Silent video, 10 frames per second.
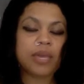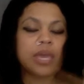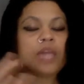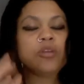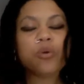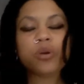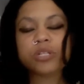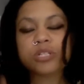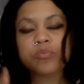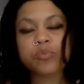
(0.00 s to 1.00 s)
In order
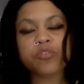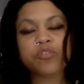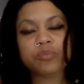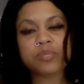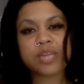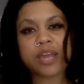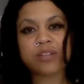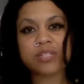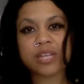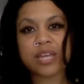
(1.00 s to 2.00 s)
to move from
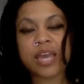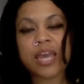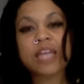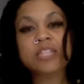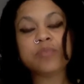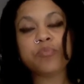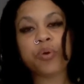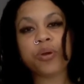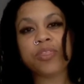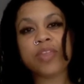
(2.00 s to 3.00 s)
scarcity, it's
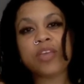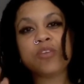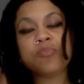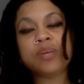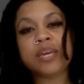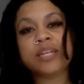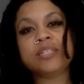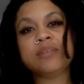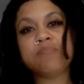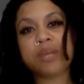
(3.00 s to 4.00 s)
important that you begin
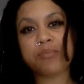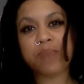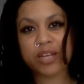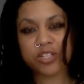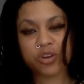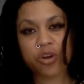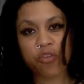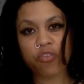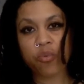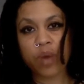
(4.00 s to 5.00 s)
to minimize your
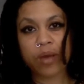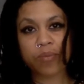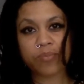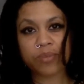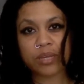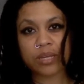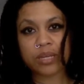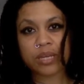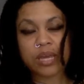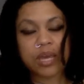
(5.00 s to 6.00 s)
overwhelm.
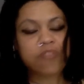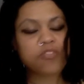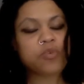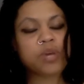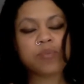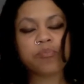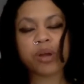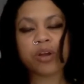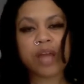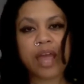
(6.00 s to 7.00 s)
If you get
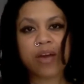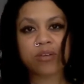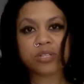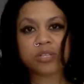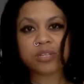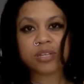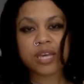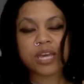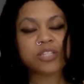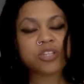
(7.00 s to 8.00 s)
burnt out,
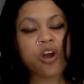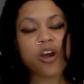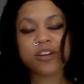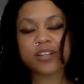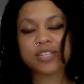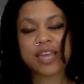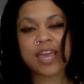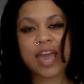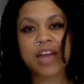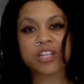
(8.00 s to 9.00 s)
it's harder to
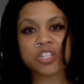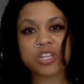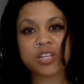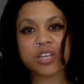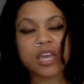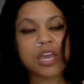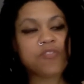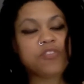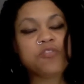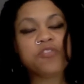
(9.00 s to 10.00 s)
take action.
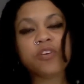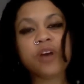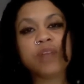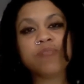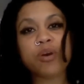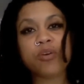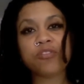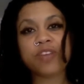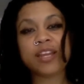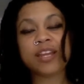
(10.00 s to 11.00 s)
If you feel
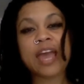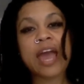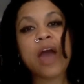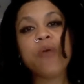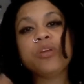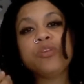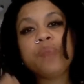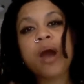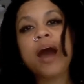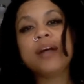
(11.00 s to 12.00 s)
unmotivated, how are you
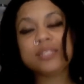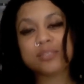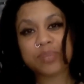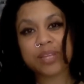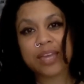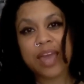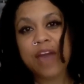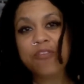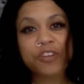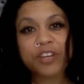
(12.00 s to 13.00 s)
possibly
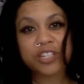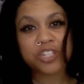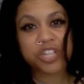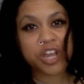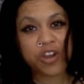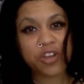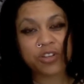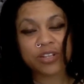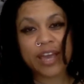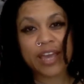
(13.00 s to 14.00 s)
ever going to share your
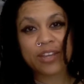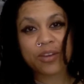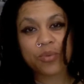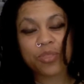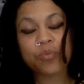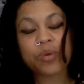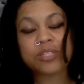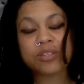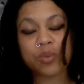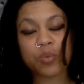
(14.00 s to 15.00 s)
light with the
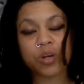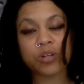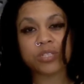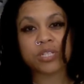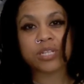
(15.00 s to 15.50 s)
rest of the world?